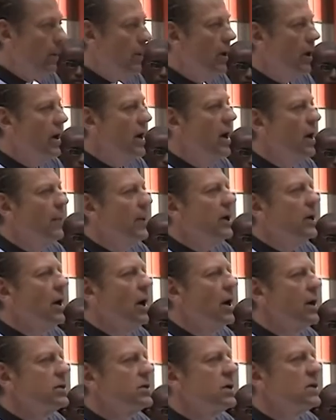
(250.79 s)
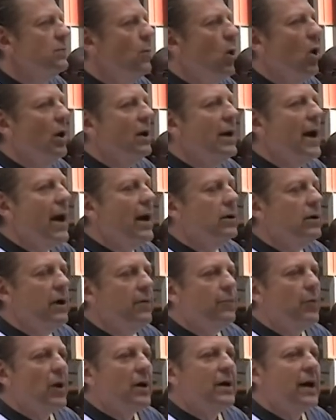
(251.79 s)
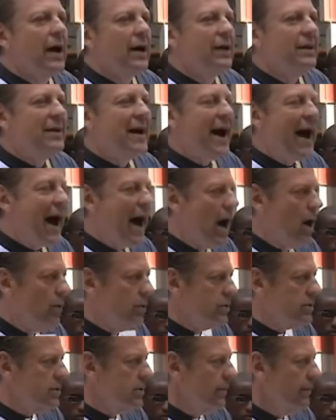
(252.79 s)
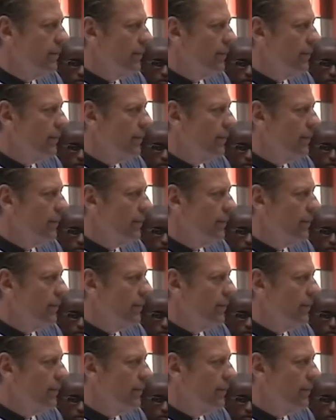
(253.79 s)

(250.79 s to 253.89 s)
We're here because it's more likely for a gun in the house